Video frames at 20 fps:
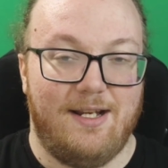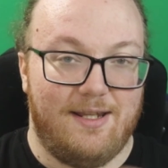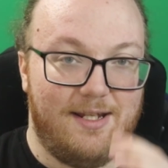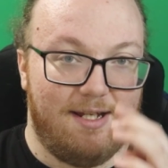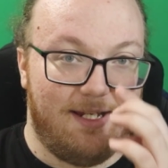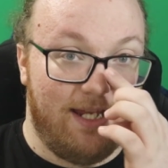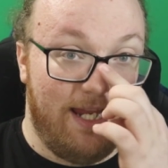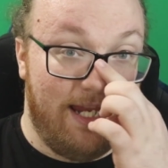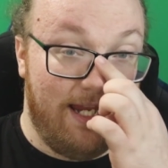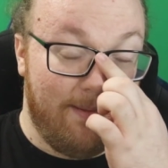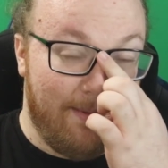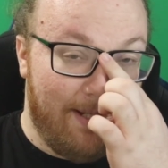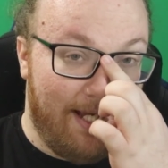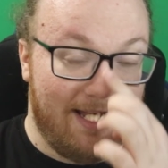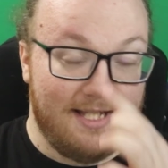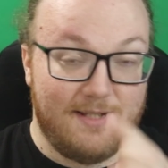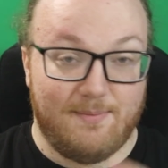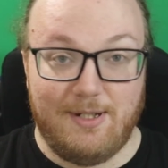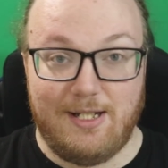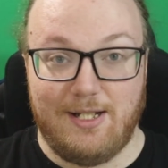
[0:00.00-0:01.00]
The game
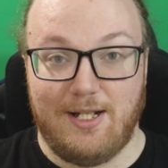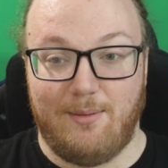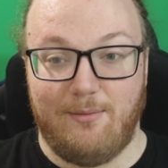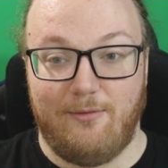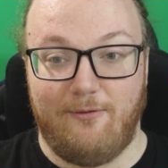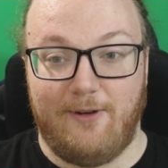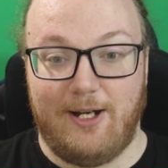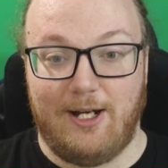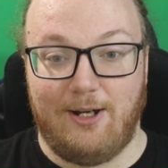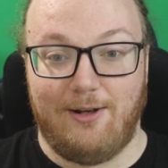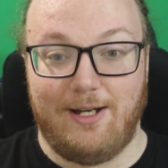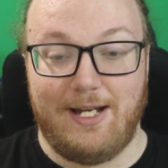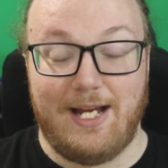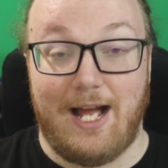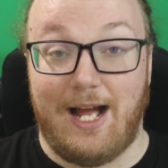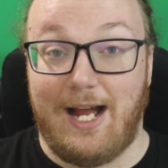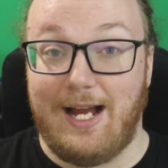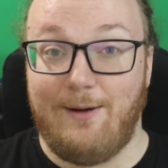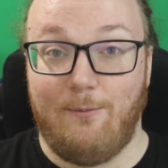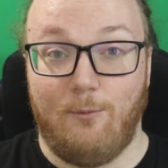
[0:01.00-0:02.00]
has become very,
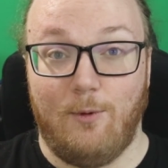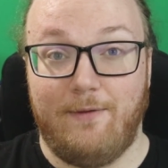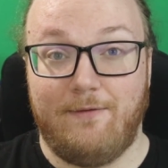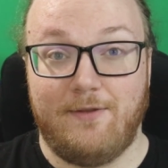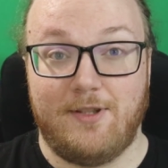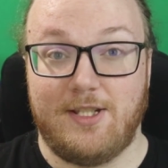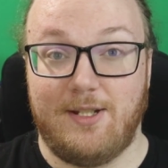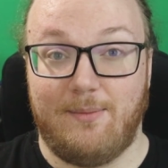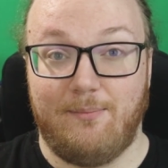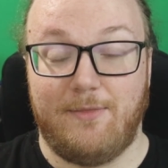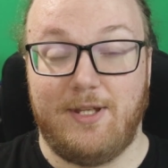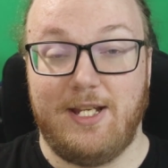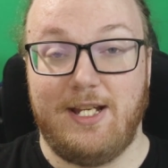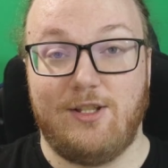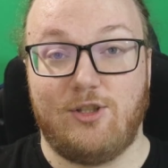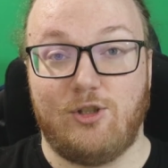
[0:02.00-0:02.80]
I whiffed something,